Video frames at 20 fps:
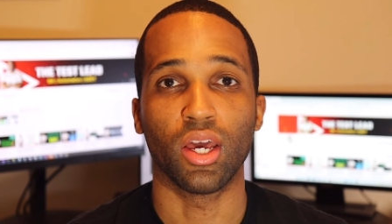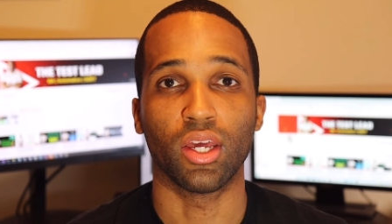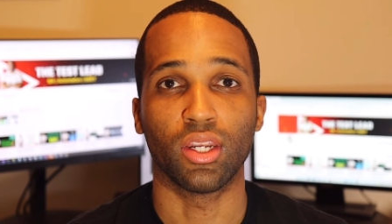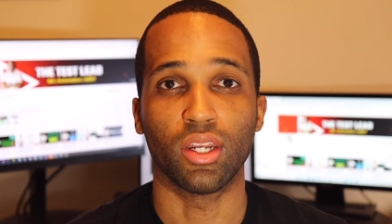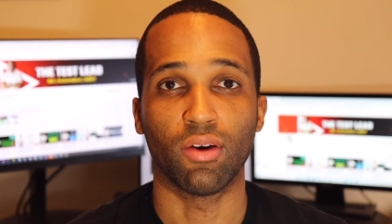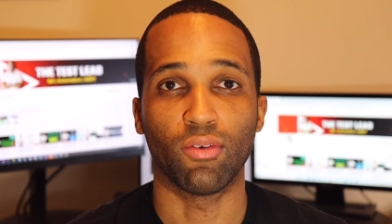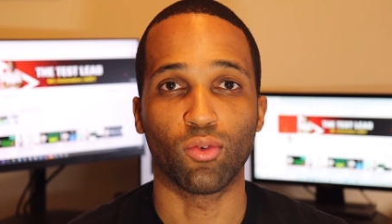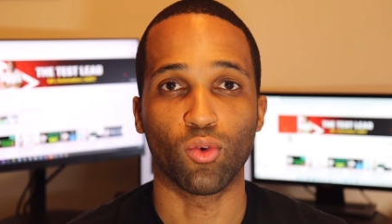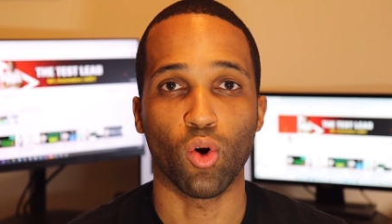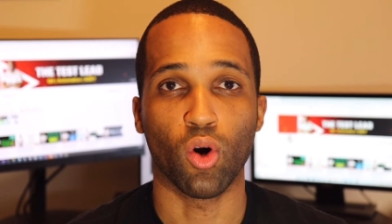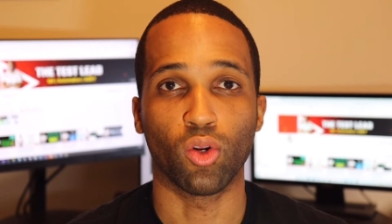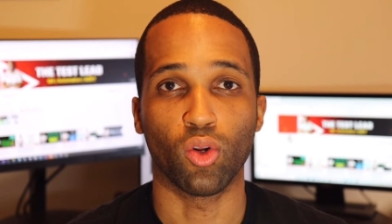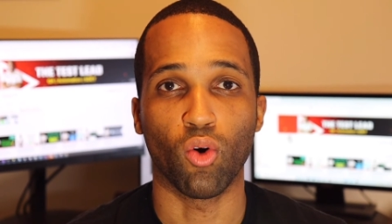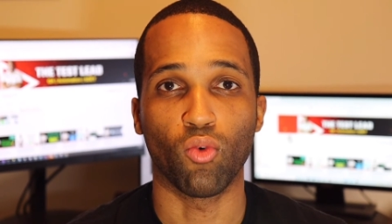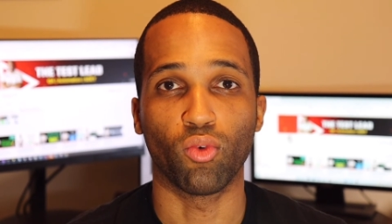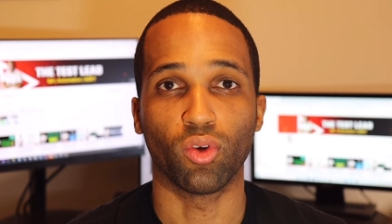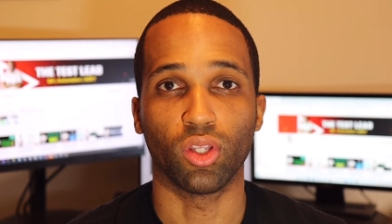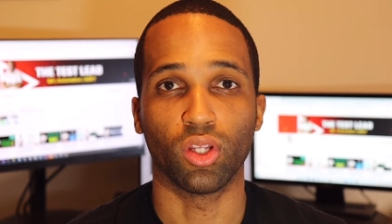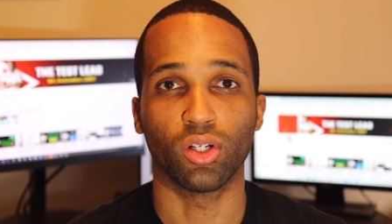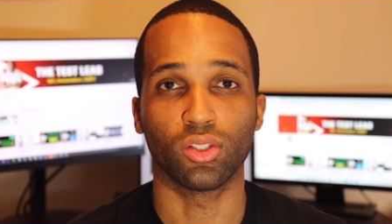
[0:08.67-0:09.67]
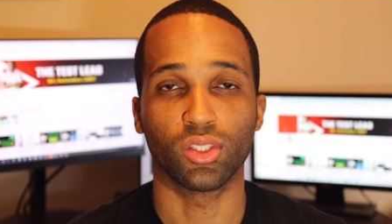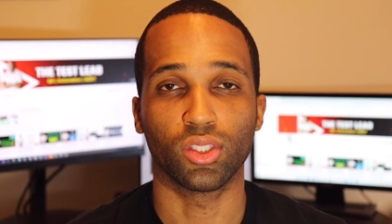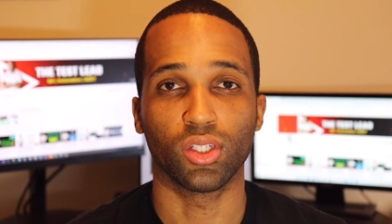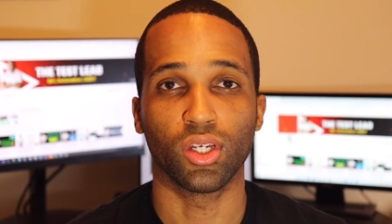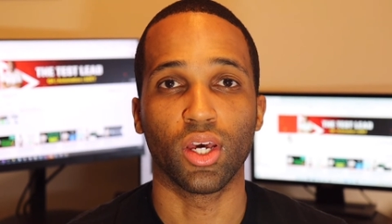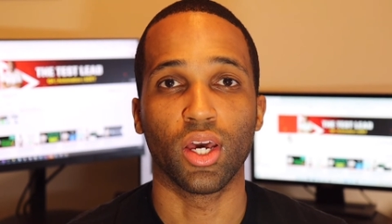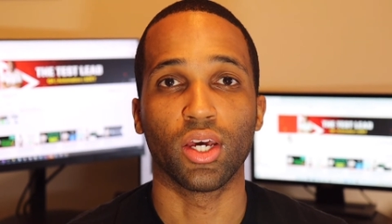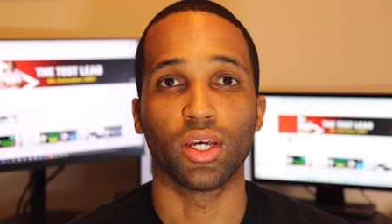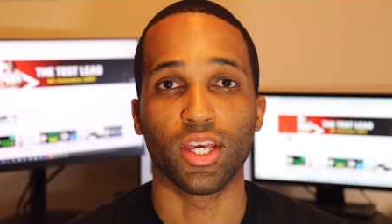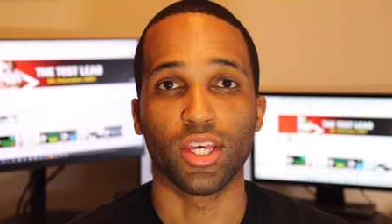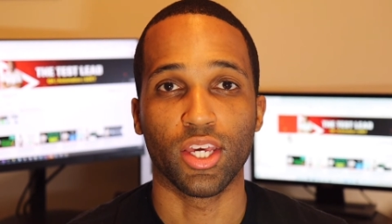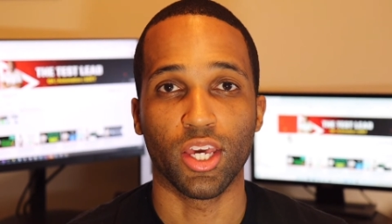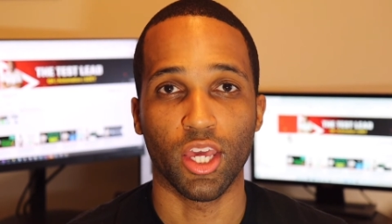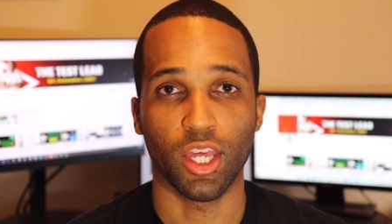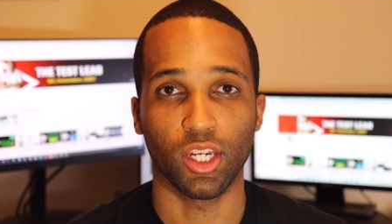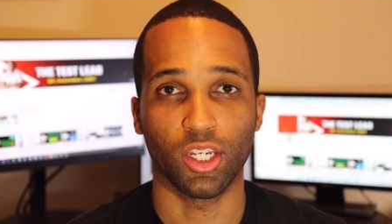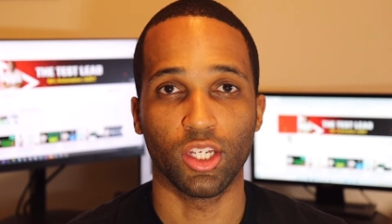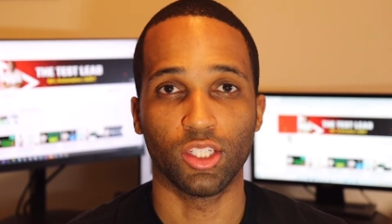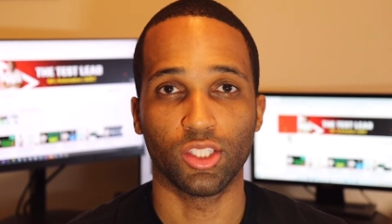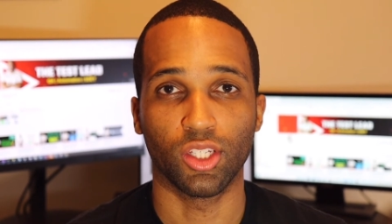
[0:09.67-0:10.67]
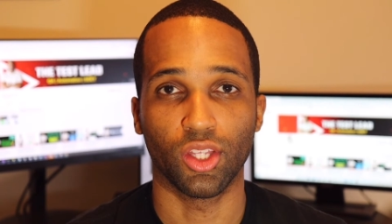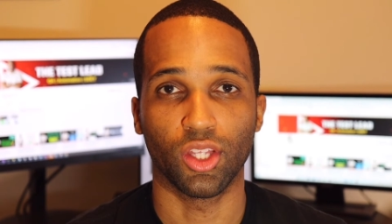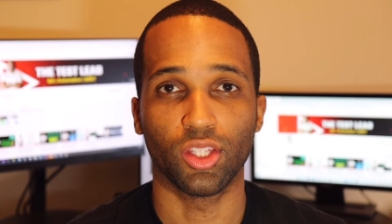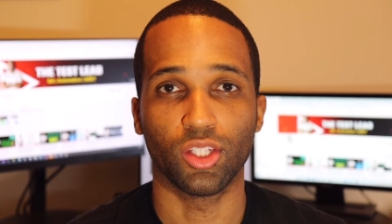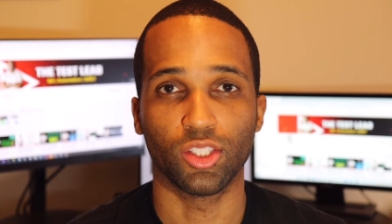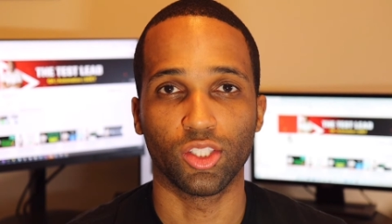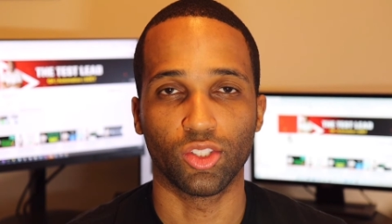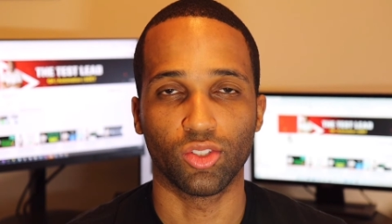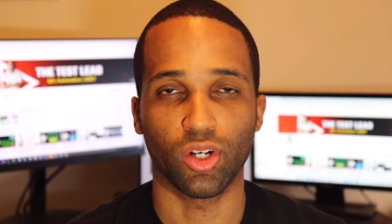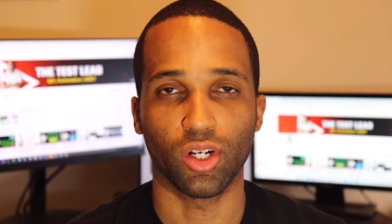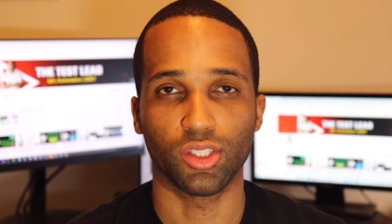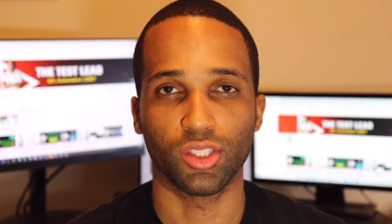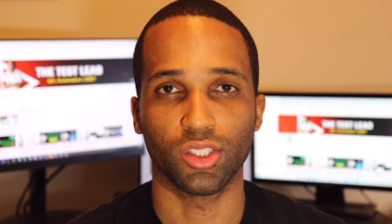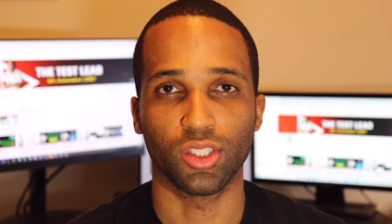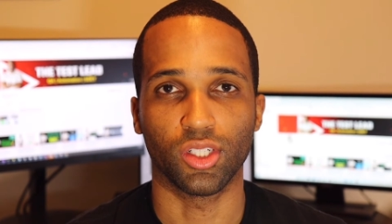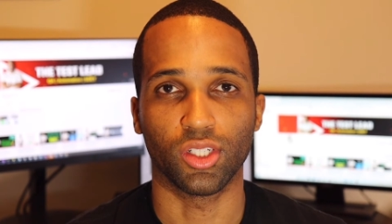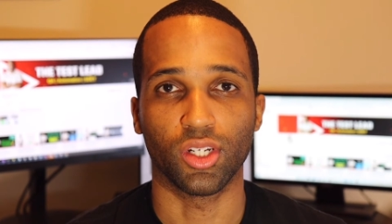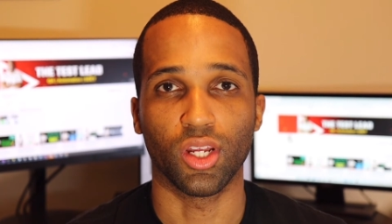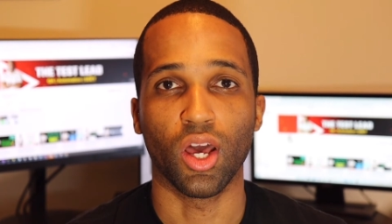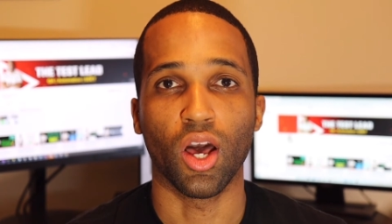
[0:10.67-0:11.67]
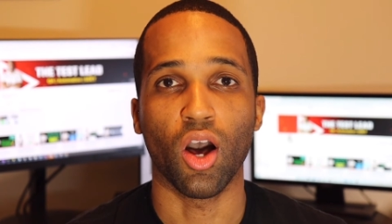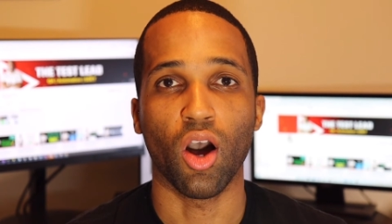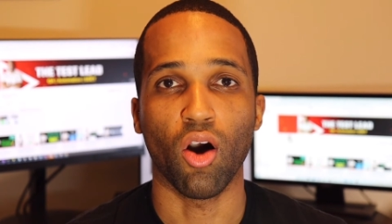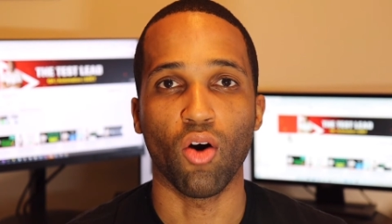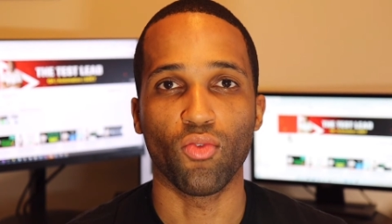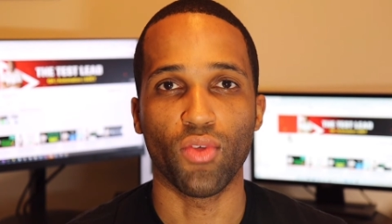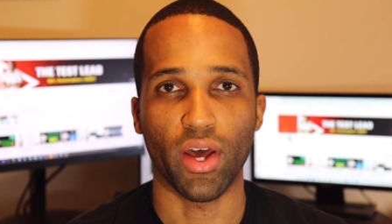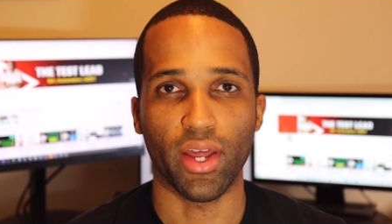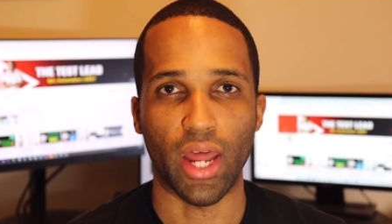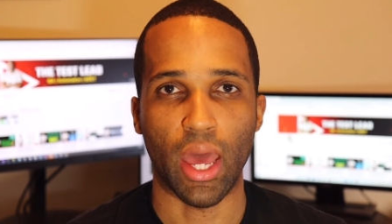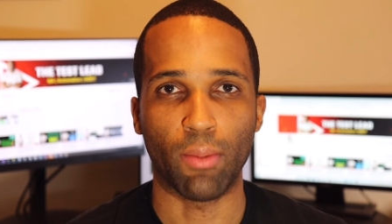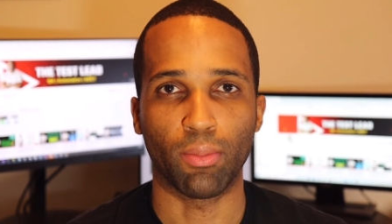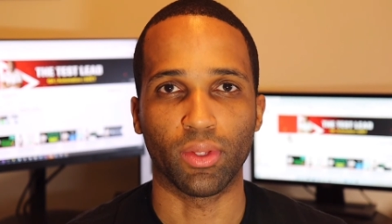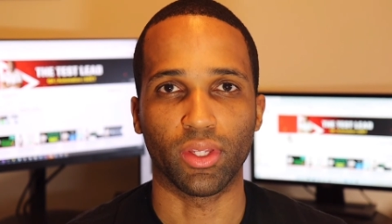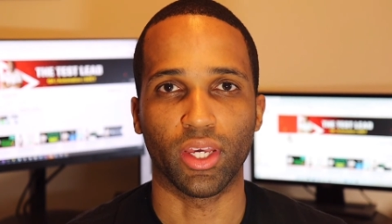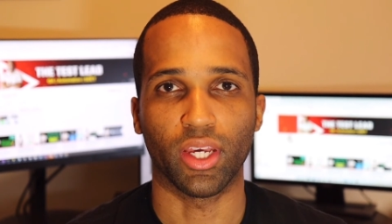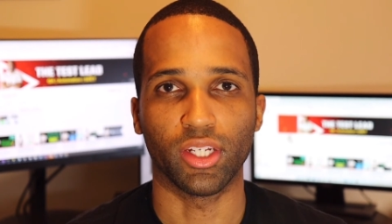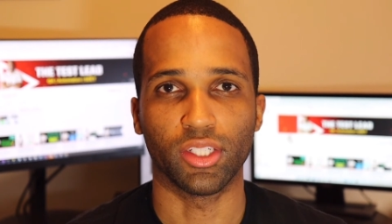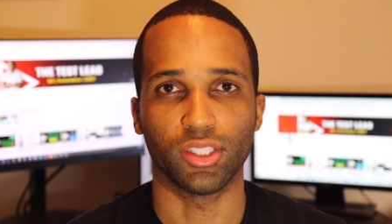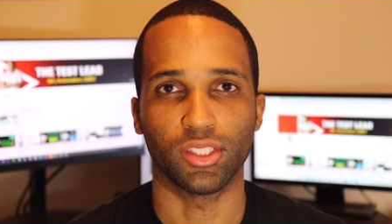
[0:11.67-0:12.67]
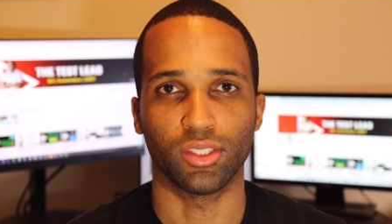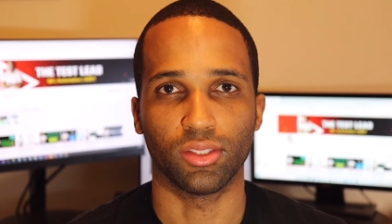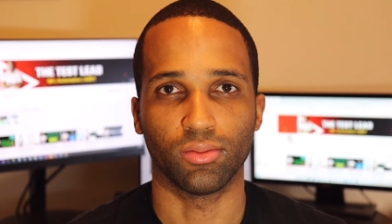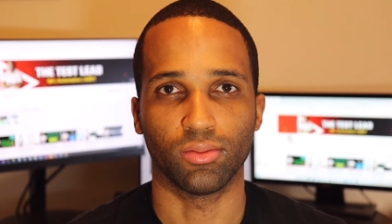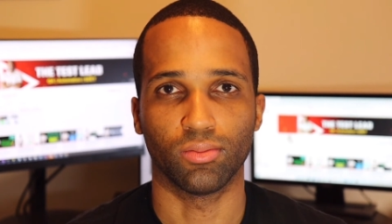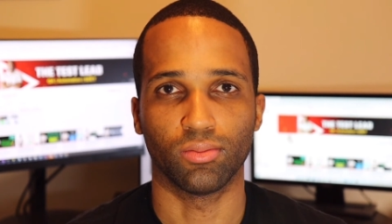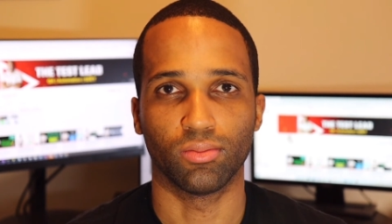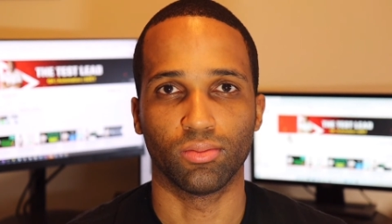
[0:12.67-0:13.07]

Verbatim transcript: and if gone overlooked, can lead to the destruction of that application.